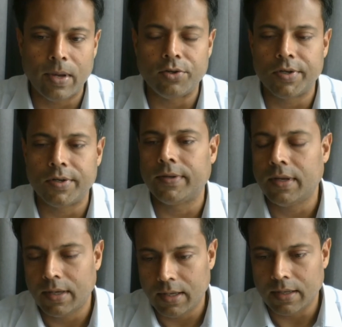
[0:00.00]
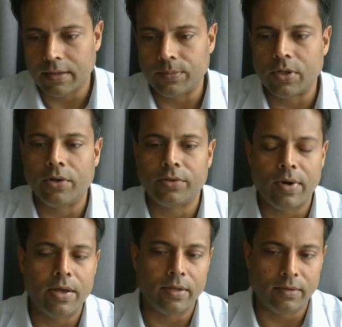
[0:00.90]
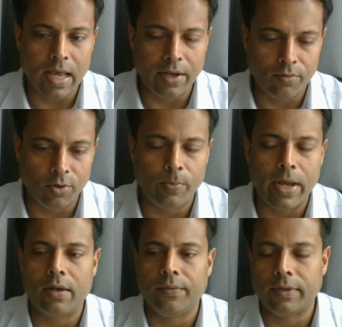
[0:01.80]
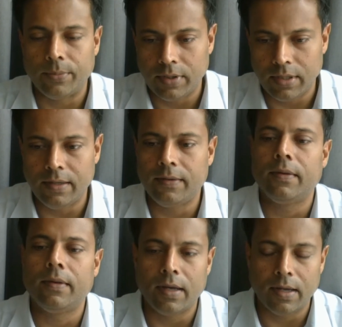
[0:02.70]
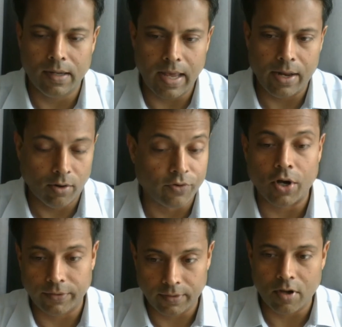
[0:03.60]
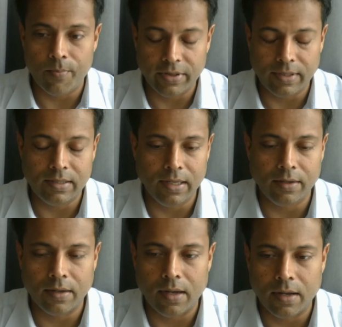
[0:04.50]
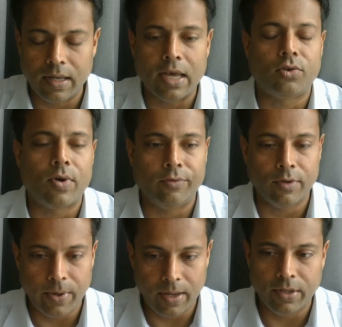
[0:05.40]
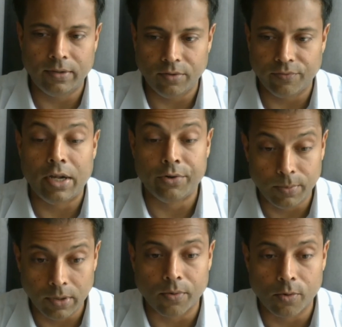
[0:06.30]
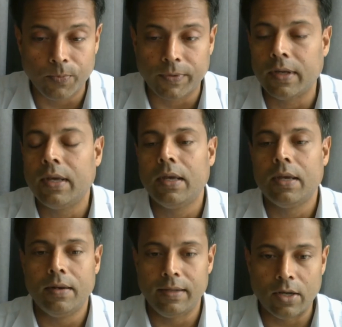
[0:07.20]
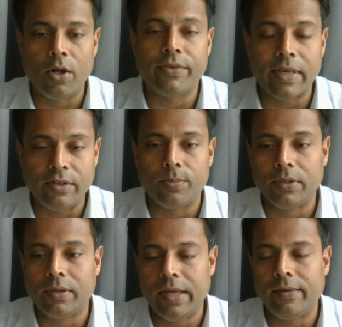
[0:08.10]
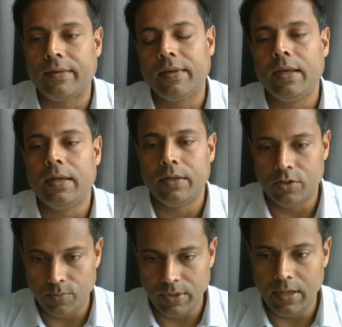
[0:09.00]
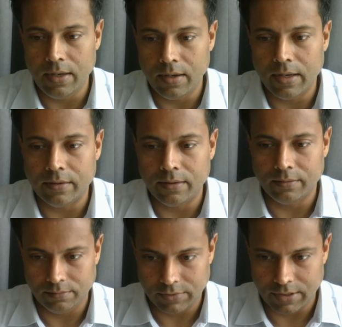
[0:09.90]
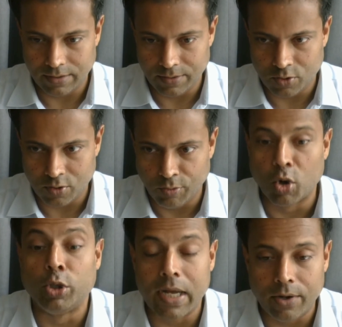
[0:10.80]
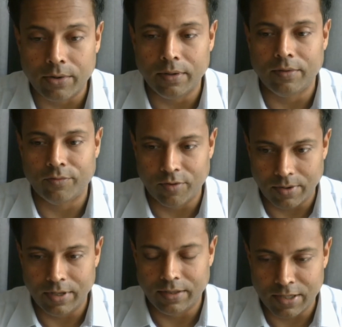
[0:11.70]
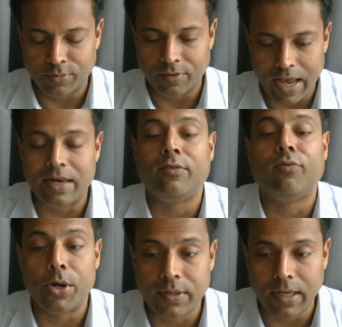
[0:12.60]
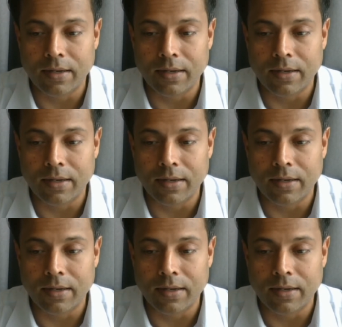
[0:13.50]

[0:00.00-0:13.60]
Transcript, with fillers: measures, some talks around a staggered rollback of subsidies, uh, and of course, compensating uh, cash transfer payments to vulnerable groups. These are all sensible things to be to be rolled out uh, in terms of at least voicing